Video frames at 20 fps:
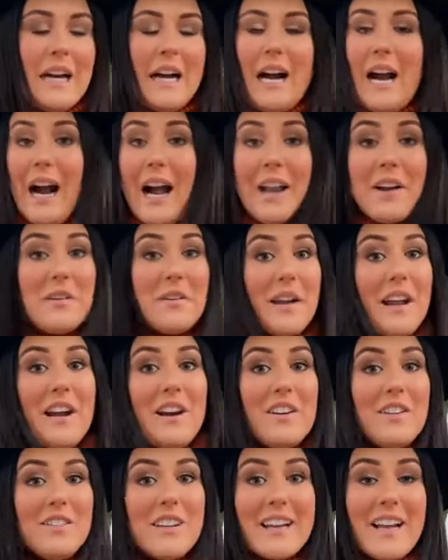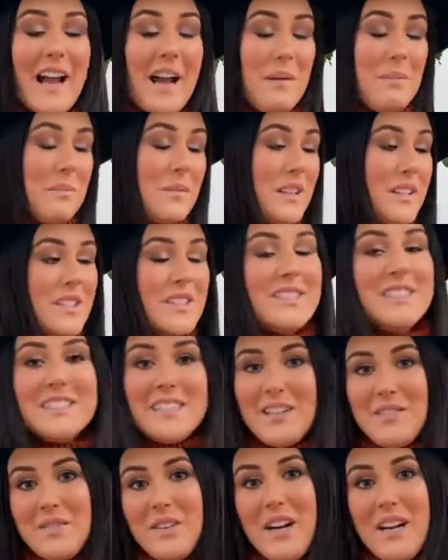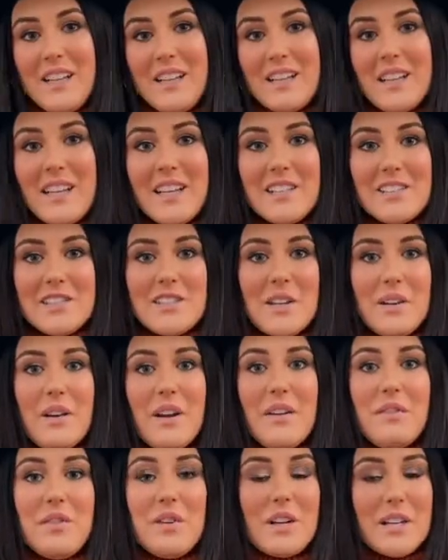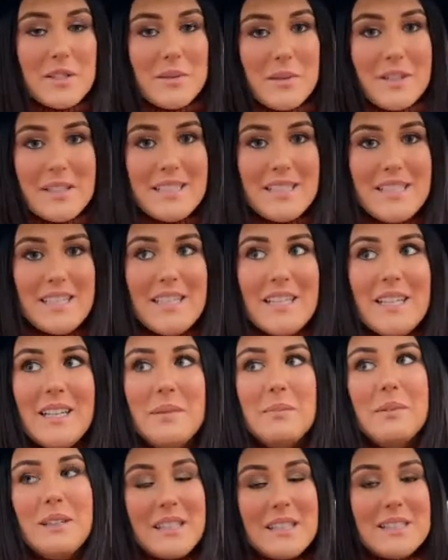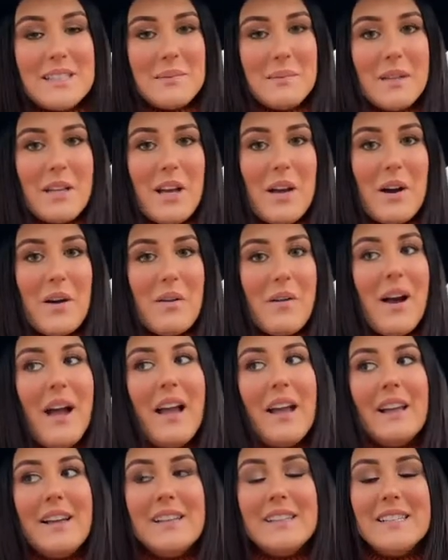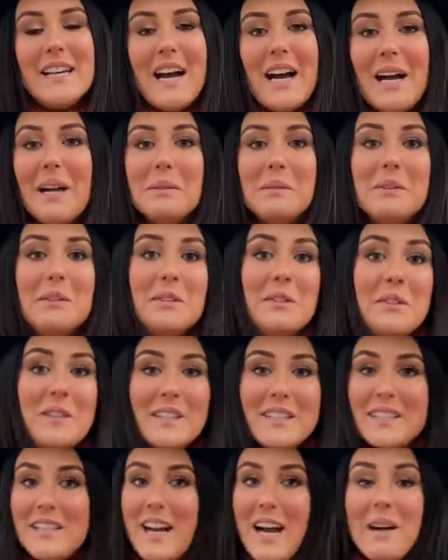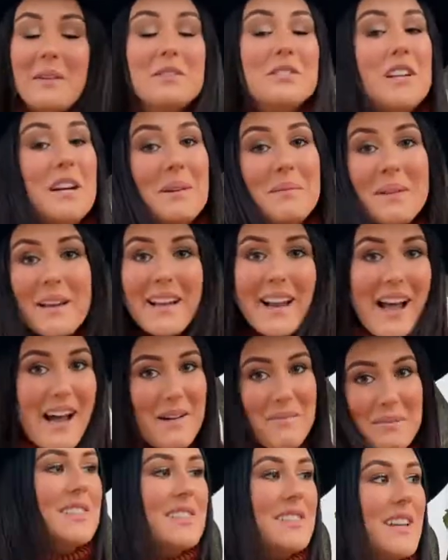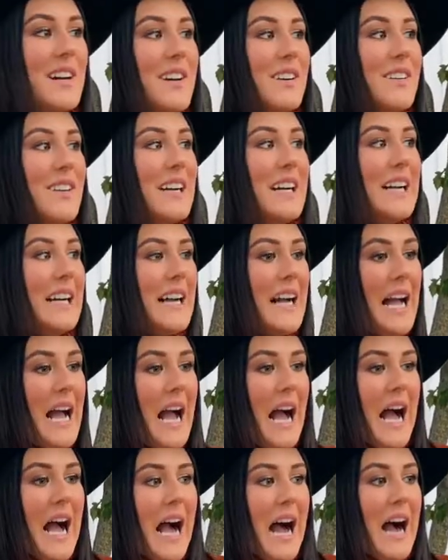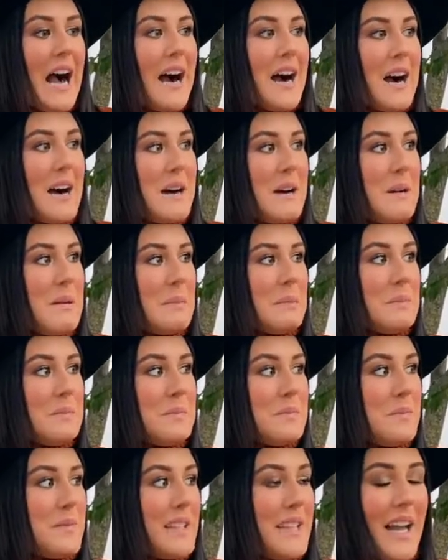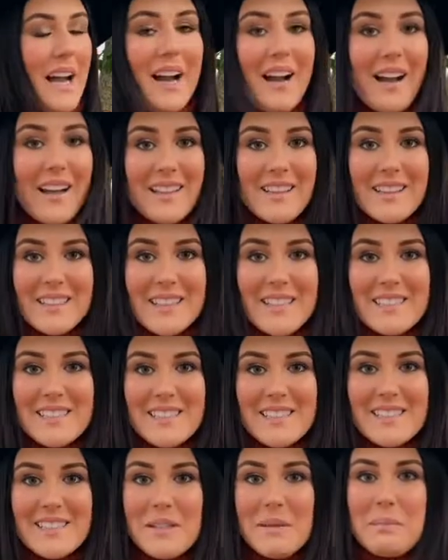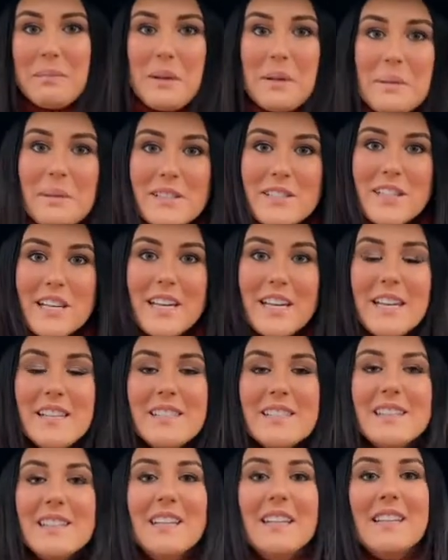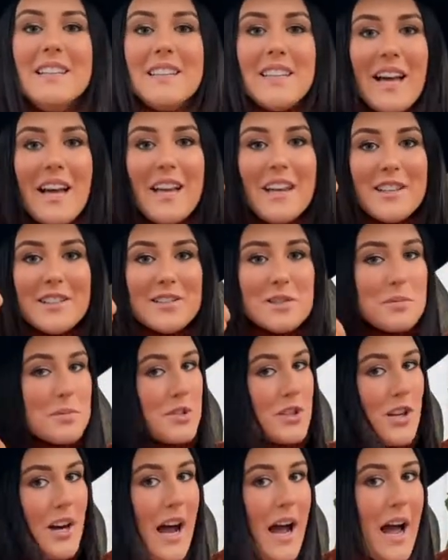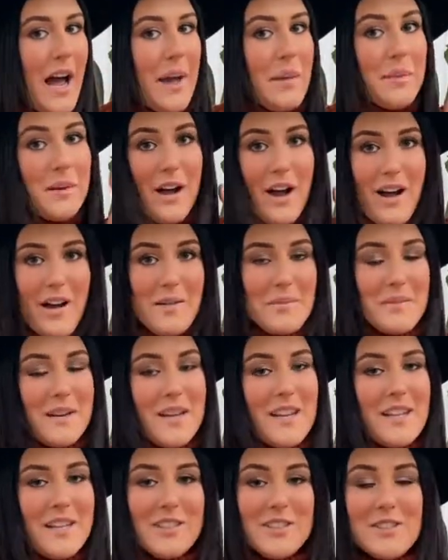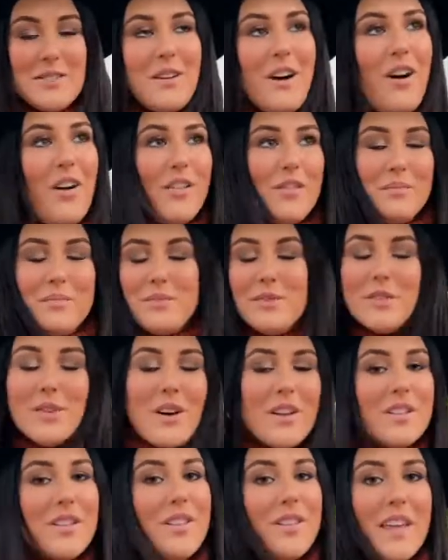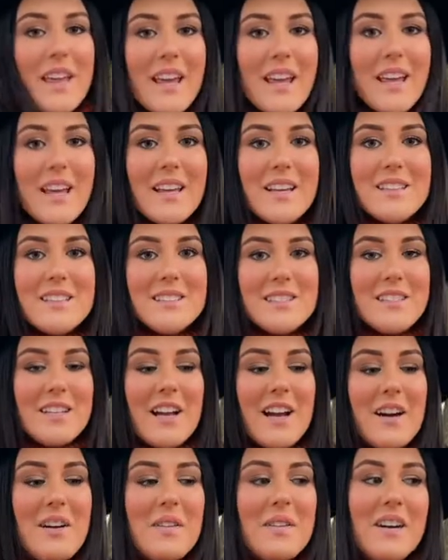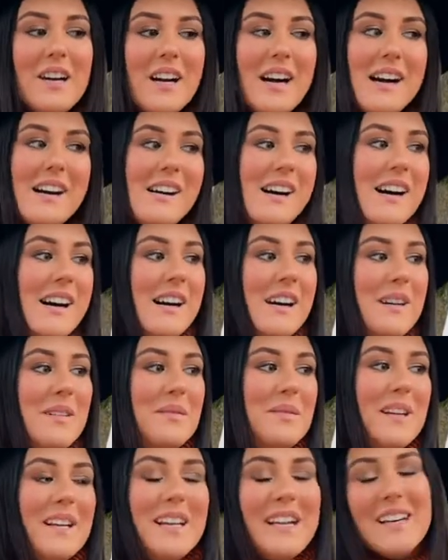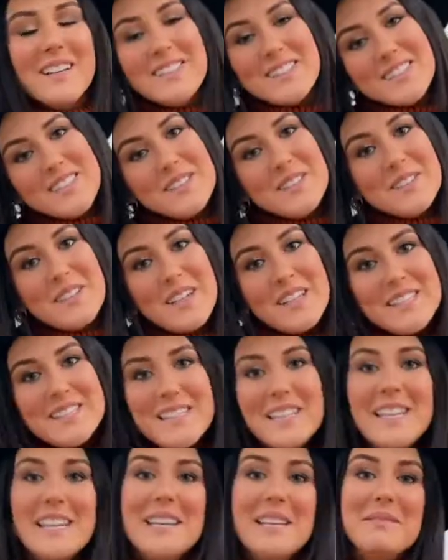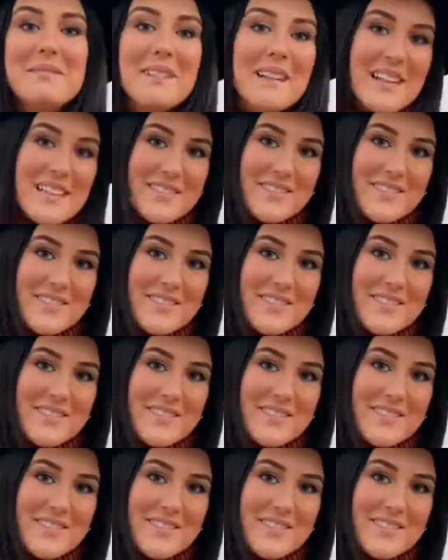I don't care. Like, I'm literally down for anything. So if you guys want to see it, please let me know and I will, I'll try to make it happen. So, um, yeah, I think that's much it. Like, subscribe, comment, do all do all the things, you know. Um, and I'll see you guys in my next